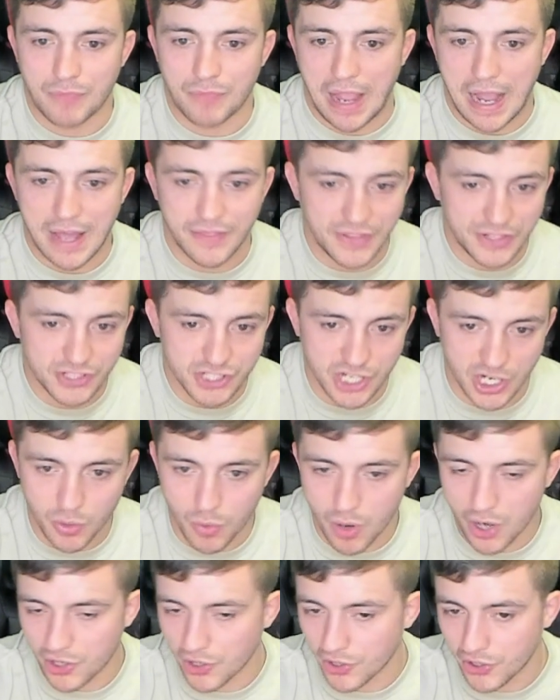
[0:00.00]
I think Johnny
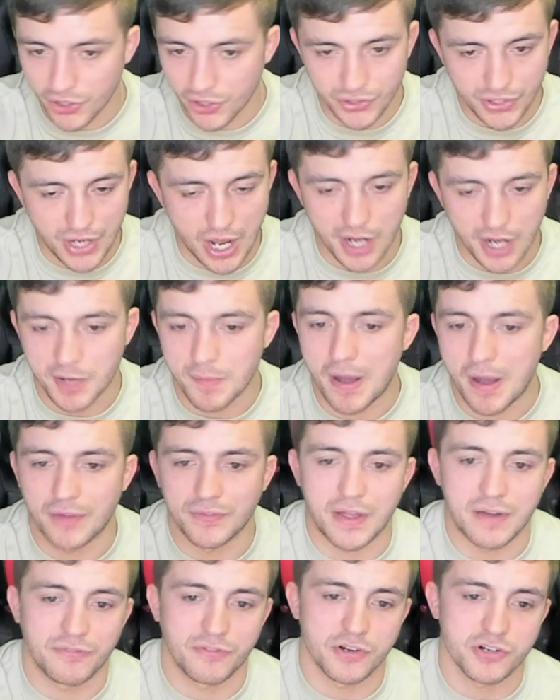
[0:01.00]
Walker could knock him out in
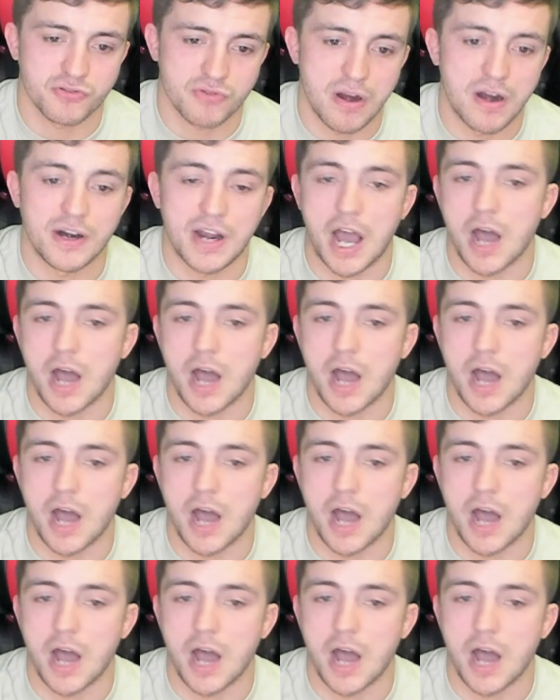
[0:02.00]
that first round.